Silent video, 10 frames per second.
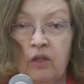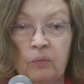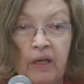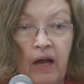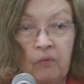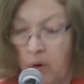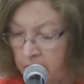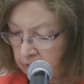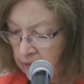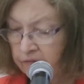you would have
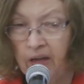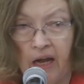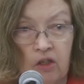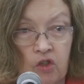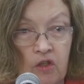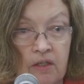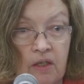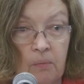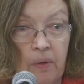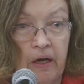what are the advantages
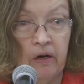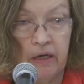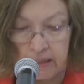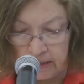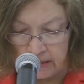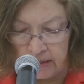to the parents,